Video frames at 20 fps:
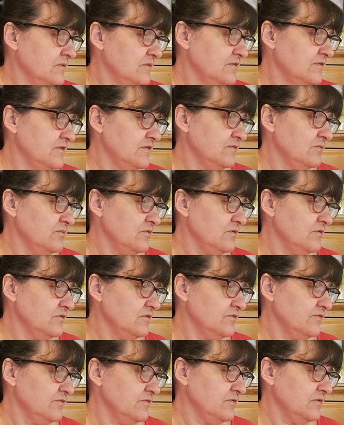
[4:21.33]
is this World
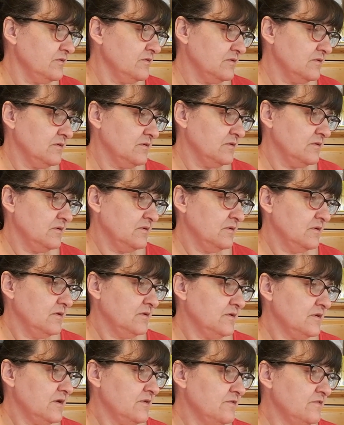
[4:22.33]
of,
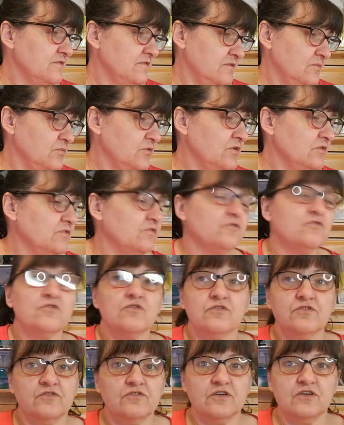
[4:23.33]
no, this is the World of
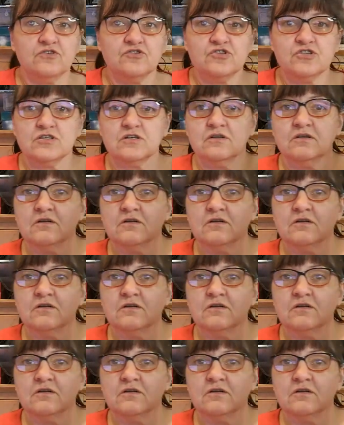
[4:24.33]
Cross Stitching